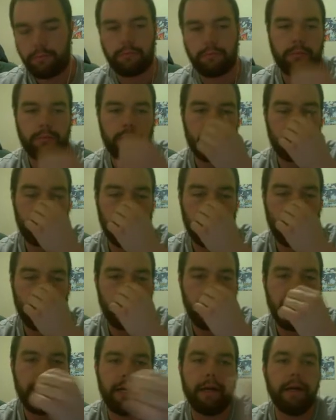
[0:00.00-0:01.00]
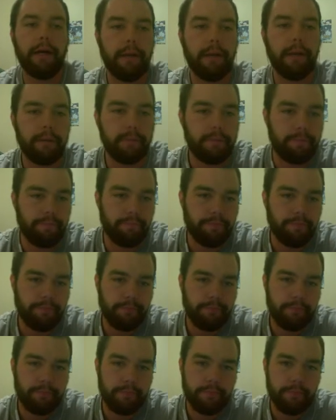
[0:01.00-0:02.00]
So yeah,
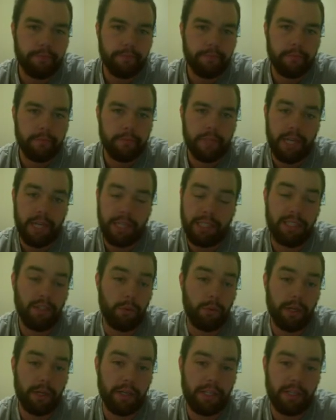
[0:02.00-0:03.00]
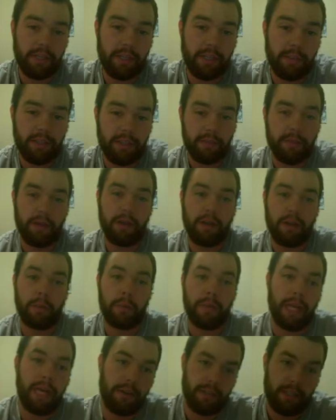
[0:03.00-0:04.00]
this is the weird thing about the bottom of the ladder is
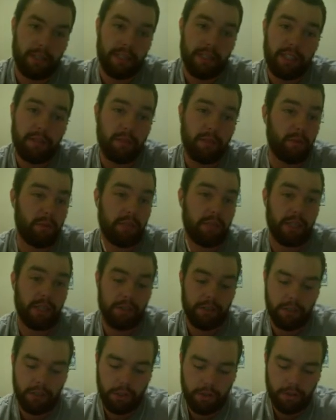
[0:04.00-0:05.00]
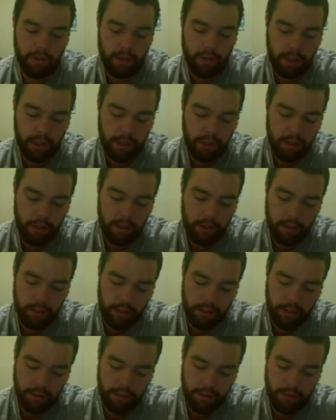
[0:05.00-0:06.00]
the teams you see are just so funky.
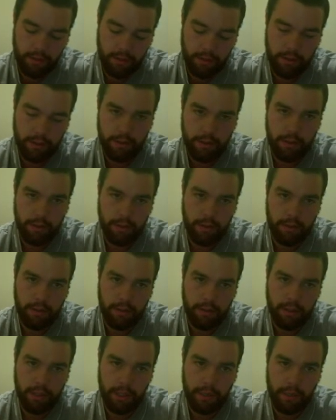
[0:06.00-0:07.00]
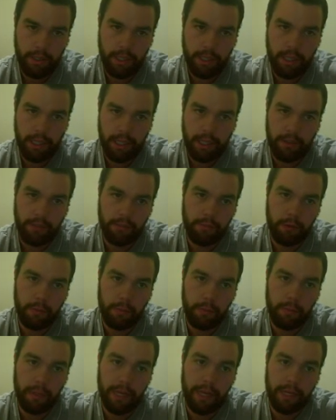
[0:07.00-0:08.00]
I mean, like,
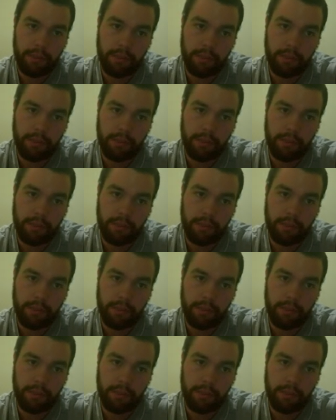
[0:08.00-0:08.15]
Probopass,